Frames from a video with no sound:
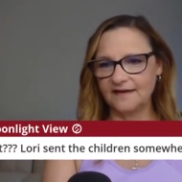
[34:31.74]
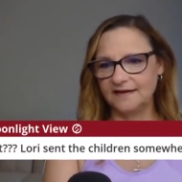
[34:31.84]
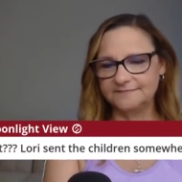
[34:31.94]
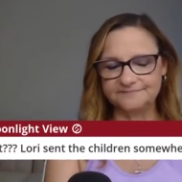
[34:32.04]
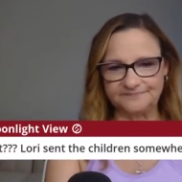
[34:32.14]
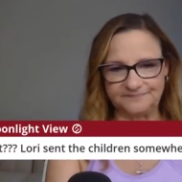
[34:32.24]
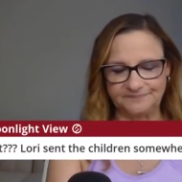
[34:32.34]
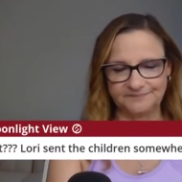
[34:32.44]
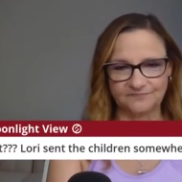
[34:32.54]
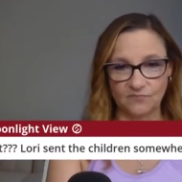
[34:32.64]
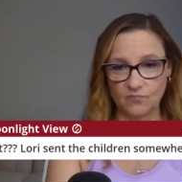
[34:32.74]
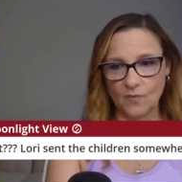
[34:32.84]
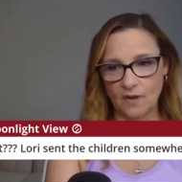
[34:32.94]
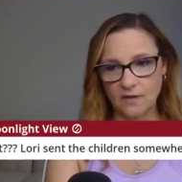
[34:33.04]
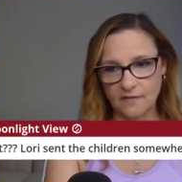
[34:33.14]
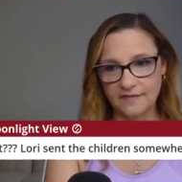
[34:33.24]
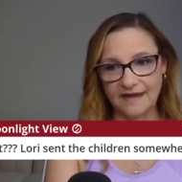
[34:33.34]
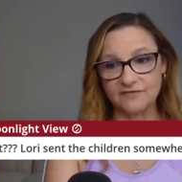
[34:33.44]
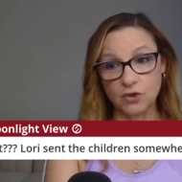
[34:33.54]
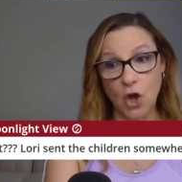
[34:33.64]
a
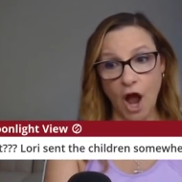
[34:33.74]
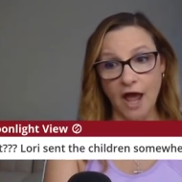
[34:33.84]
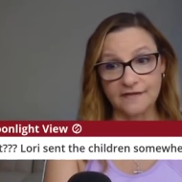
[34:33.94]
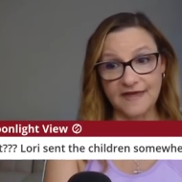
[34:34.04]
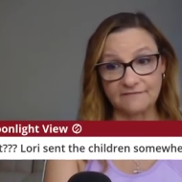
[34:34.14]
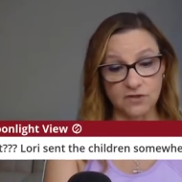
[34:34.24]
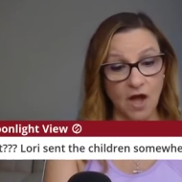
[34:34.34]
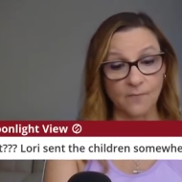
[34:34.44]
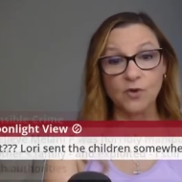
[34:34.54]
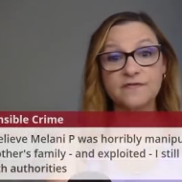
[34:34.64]
lot, and they have a lot